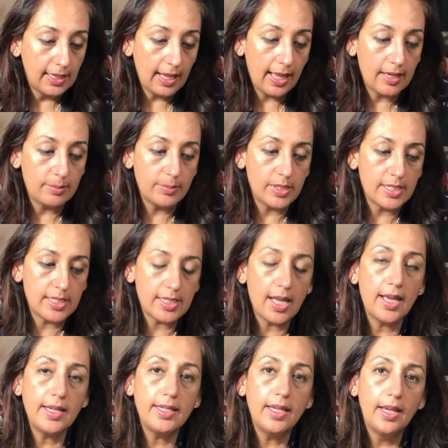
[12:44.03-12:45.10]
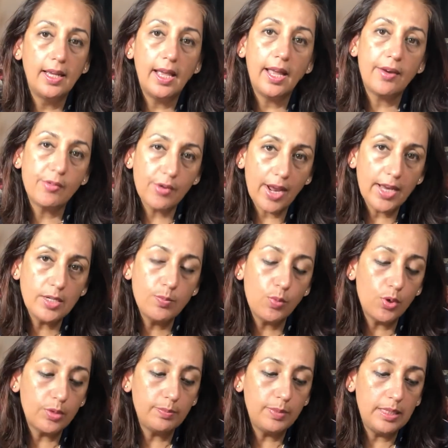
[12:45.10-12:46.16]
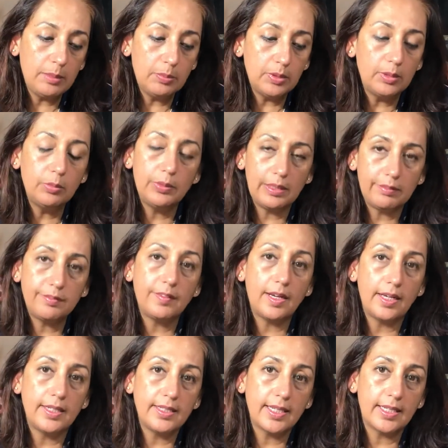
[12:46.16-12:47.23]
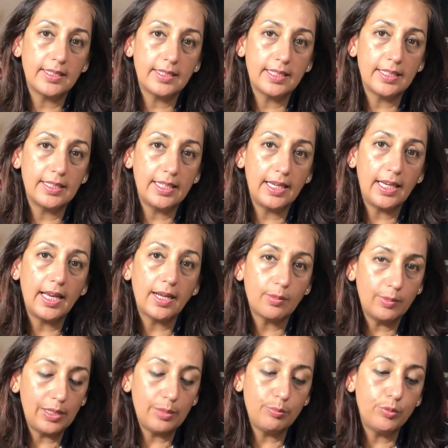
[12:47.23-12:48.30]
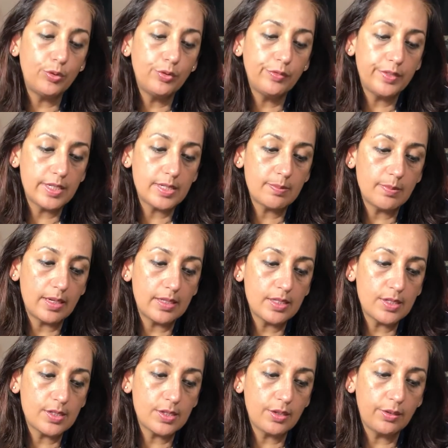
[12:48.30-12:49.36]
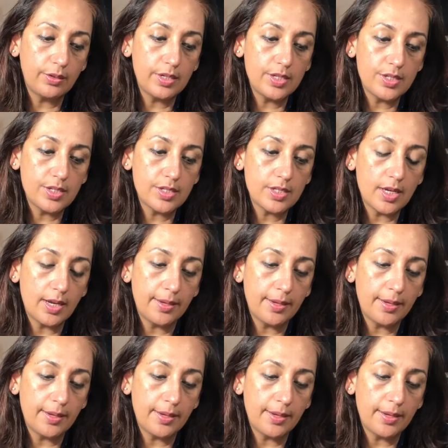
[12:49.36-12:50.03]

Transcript: animal sign, and rat-born people will find that their luck will improve this month. So it's